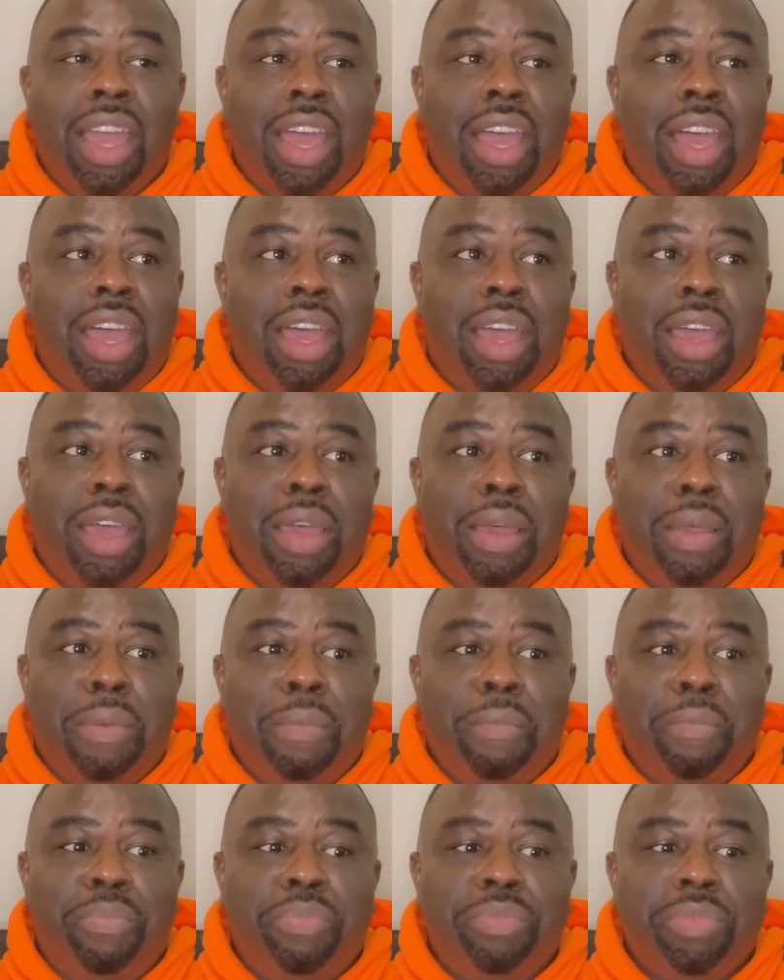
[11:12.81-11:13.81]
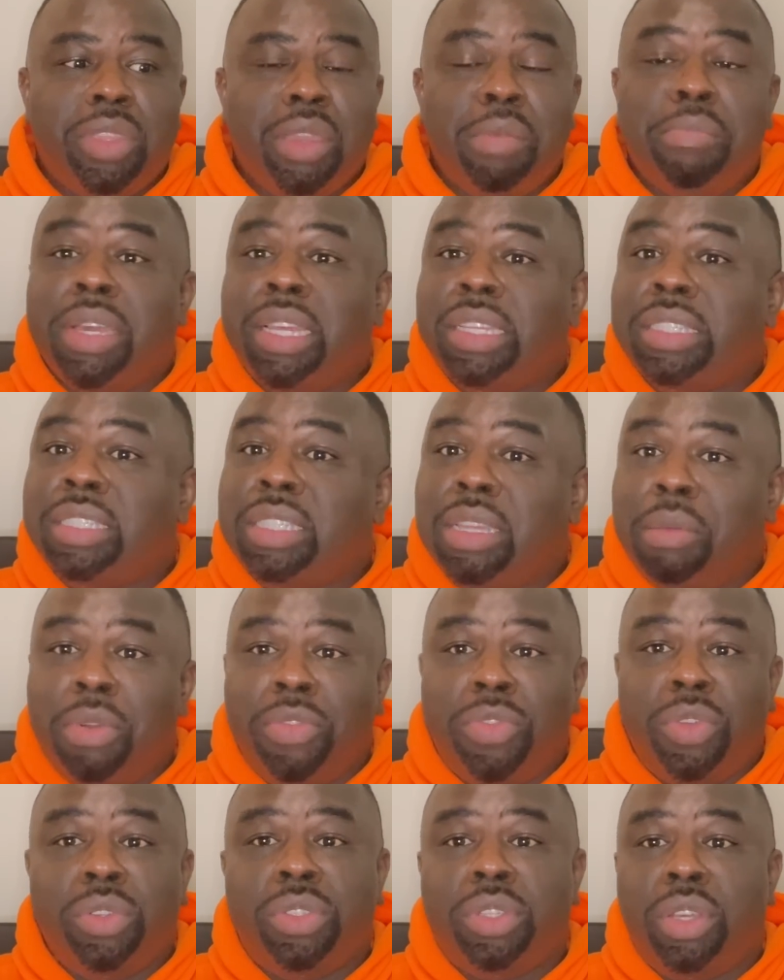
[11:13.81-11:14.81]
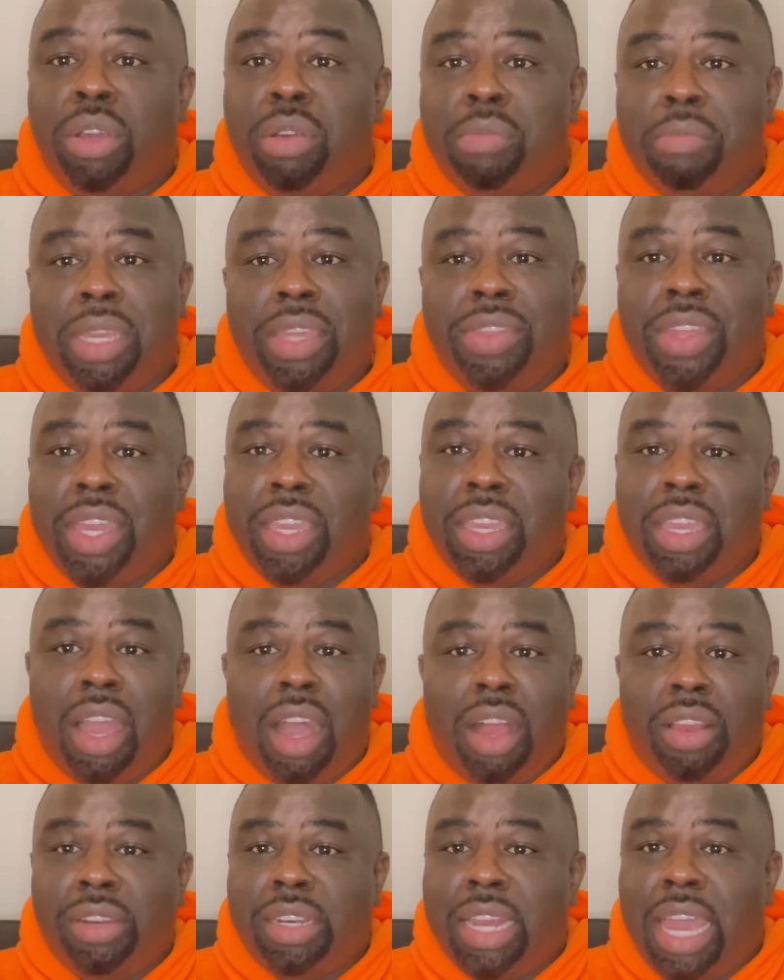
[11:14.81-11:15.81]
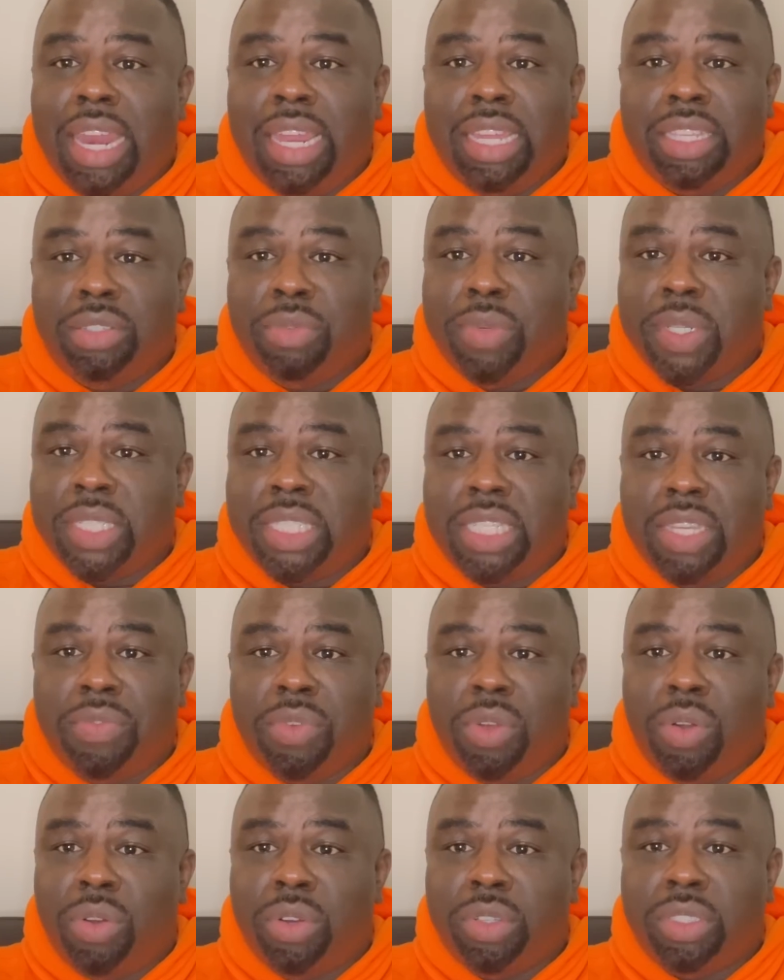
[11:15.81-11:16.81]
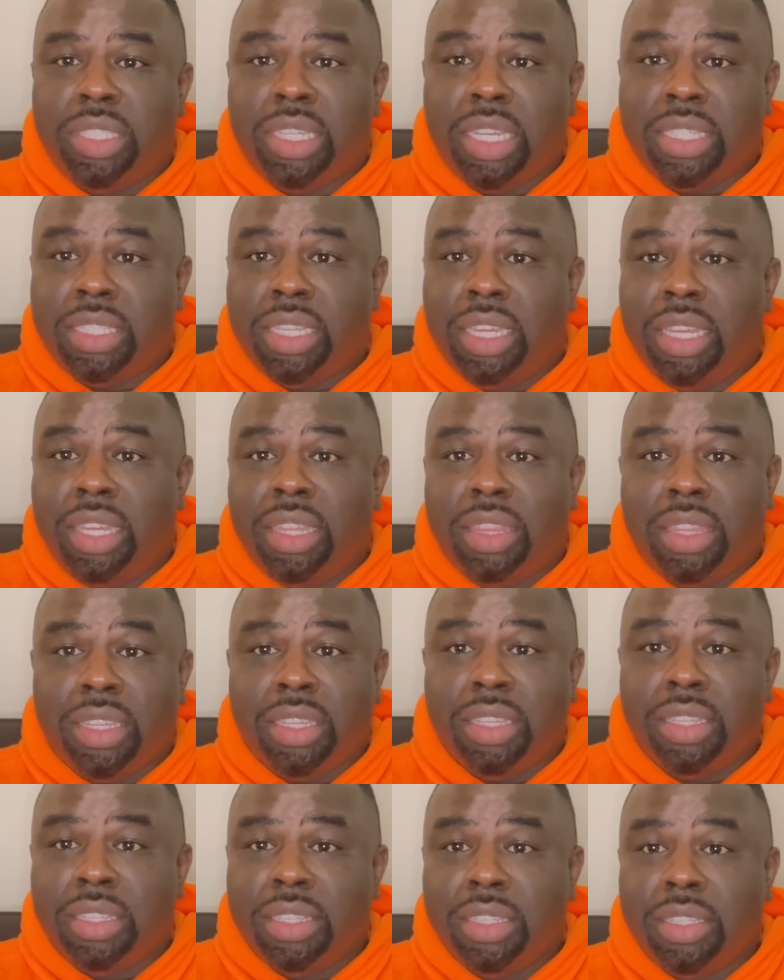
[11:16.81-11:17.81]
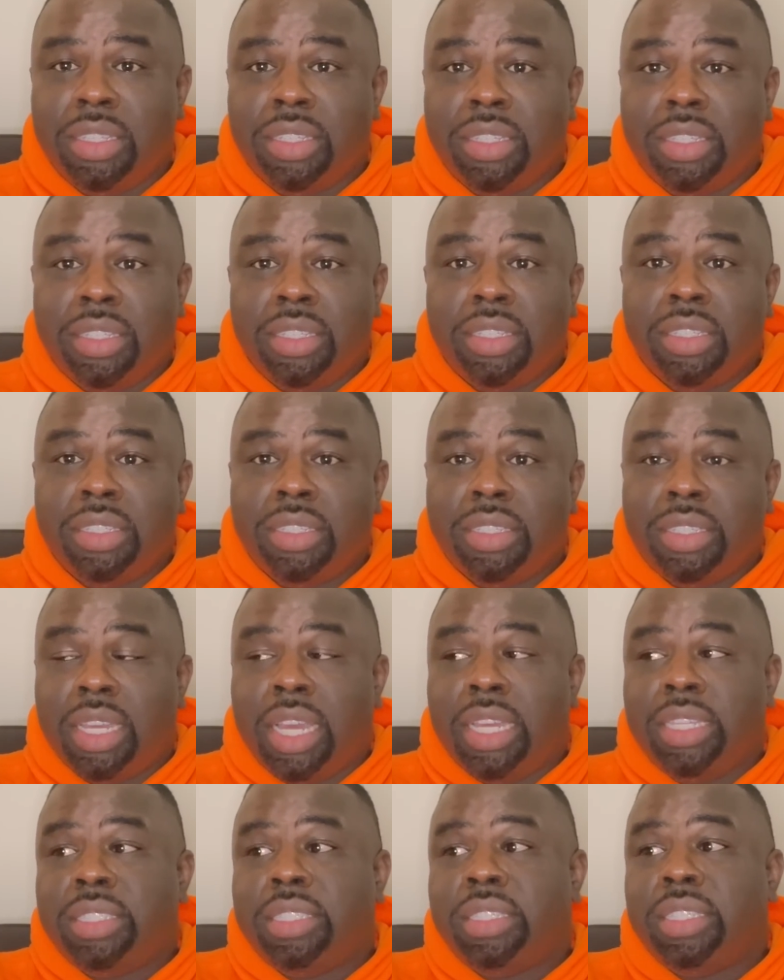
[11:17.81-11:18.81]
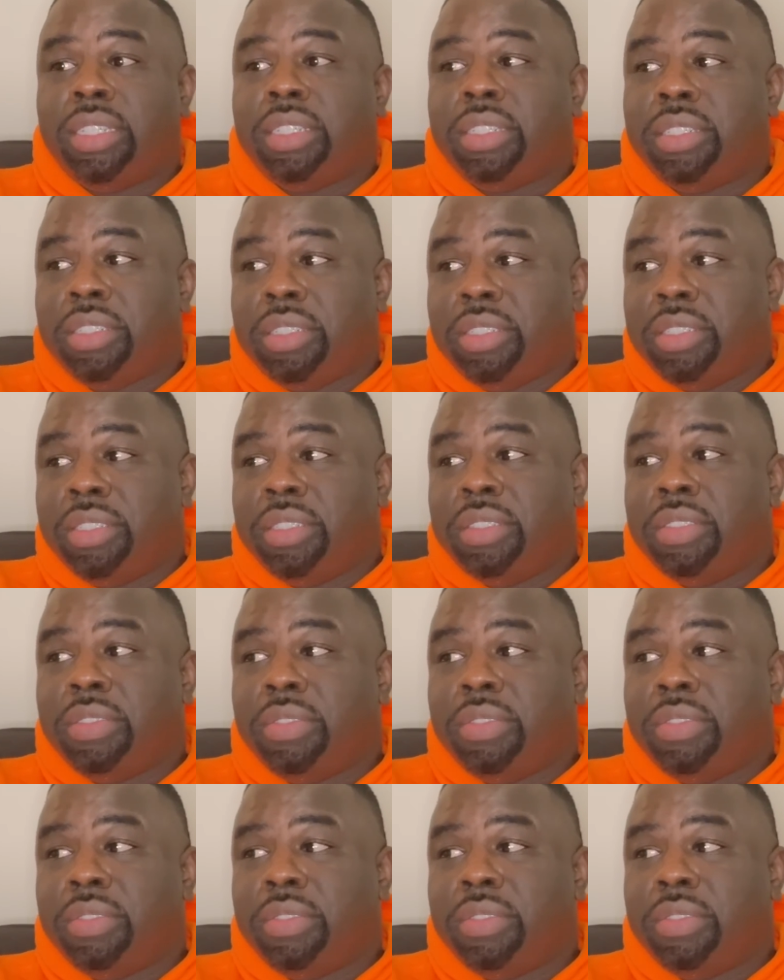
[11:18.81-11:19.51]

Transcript: But some of you told me that y'all are not into receiving oral sex either. I said, girl.